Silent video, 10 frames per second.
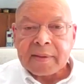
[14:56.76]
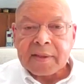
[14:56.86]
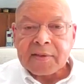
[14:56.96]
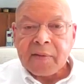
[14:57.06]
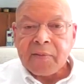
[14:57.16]

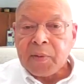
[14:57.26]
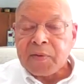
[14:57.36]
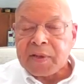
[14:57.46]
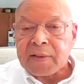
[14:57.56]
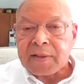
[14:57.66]
let's say Route
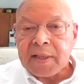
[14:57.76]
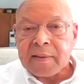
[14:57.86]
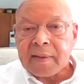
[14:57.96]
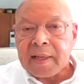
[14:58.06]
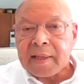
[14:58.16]

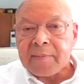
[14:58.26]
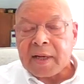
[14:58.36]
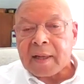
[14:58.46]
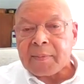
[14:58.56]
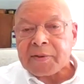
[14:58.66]
16 on
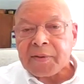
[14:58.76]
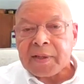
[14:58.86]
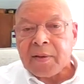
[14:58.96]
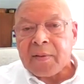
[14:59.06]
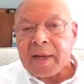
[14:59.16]
Mount Auburn Street
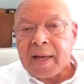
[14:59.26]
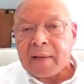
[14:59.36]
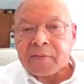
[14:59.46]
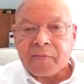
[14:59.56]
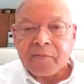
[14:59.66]
going
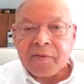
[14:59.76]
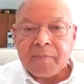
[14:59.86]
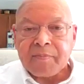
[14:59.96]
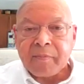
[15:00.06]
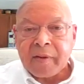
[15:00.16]
out
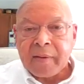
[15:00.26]
from,